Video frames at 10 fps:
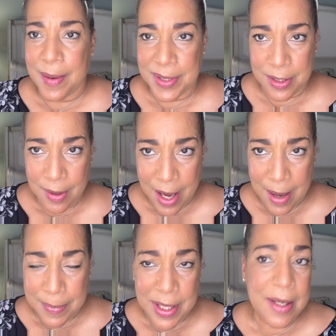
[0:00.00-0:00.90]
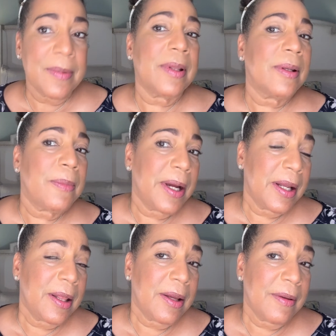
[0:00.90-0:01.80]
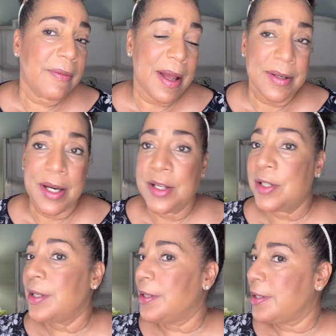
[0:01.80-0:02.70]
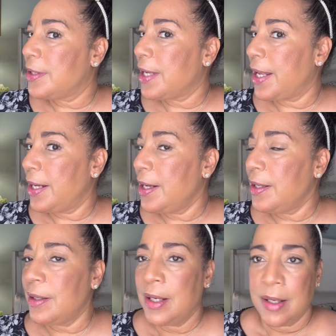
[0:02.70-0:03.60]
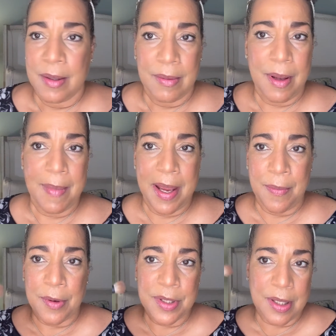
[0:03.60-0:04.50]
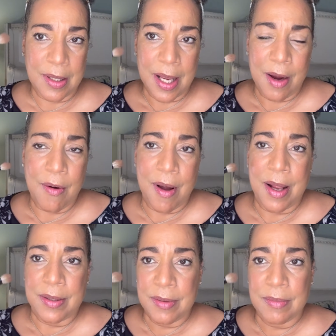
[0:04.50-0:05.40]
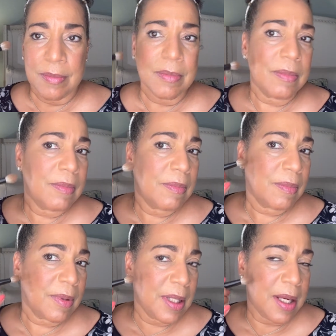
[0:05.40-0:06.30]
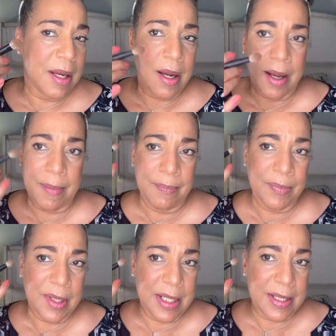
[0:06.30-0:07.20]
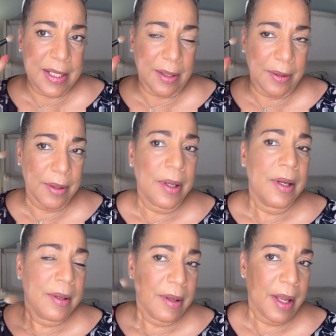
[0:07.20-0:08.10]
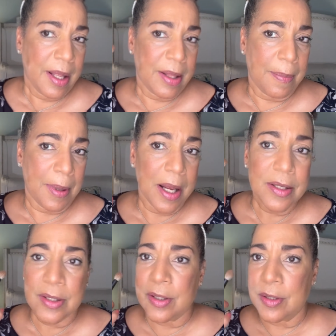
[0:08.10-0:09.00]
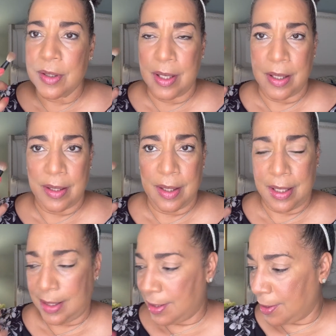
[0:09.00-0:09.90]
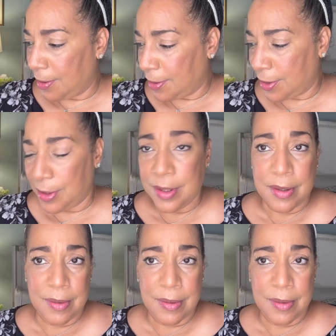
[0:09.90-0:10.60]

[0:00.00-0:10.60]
still happy with the way the foundation is setting. I'm able to layer on the concealer and the blush, and I think it still looks good.